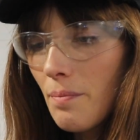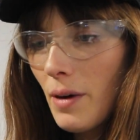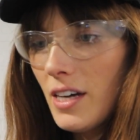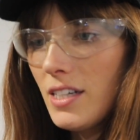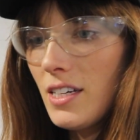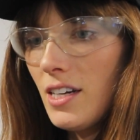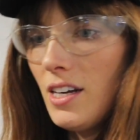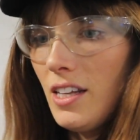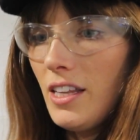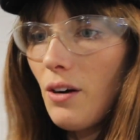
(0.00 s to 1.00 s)
but
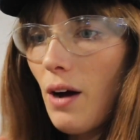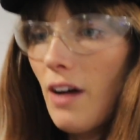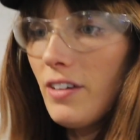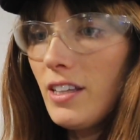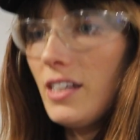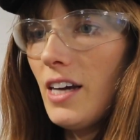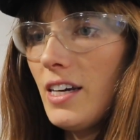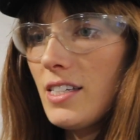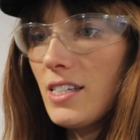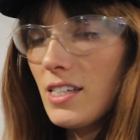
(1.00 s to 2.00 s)
they don't have like the
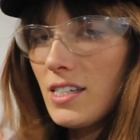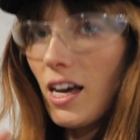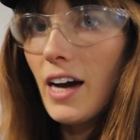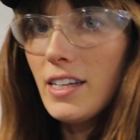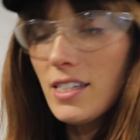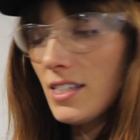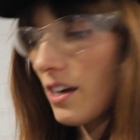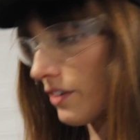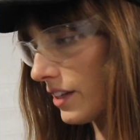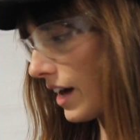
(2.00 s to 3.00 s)
nice sides and
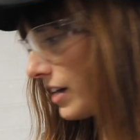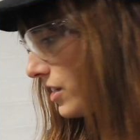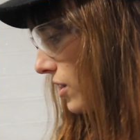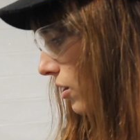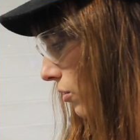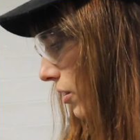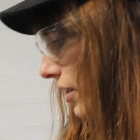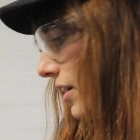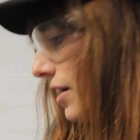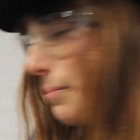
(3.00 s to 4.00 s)
stuff like that. So,
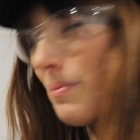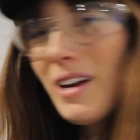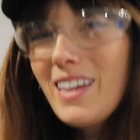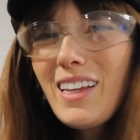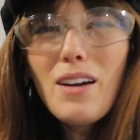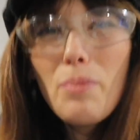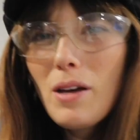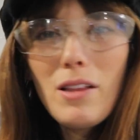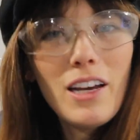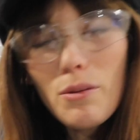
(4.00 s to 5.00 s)
but I think that'll be
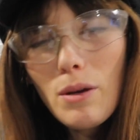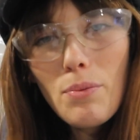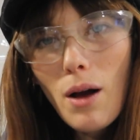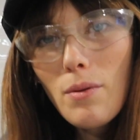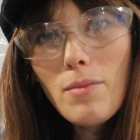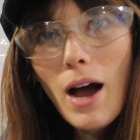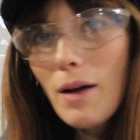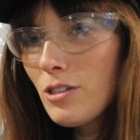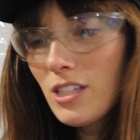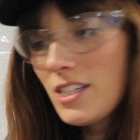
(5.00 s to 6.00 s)
a later me problem.
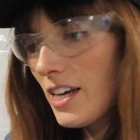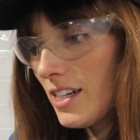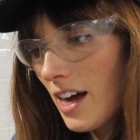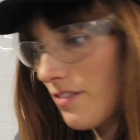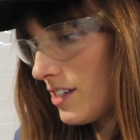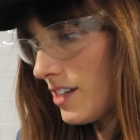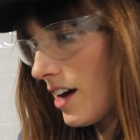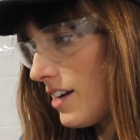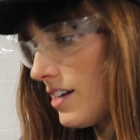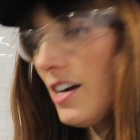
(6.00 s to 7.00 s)
I'm just excited to have this
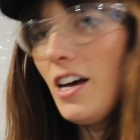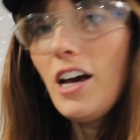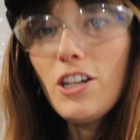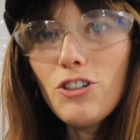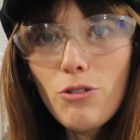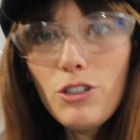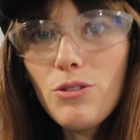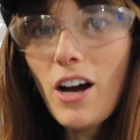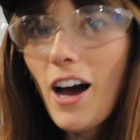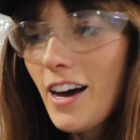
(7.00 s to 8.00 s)
done and show it to
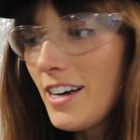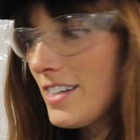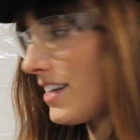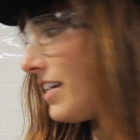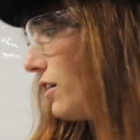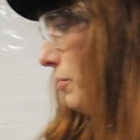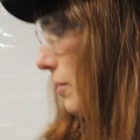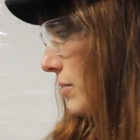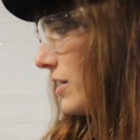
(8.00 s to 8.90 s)
you guys, and it'll be in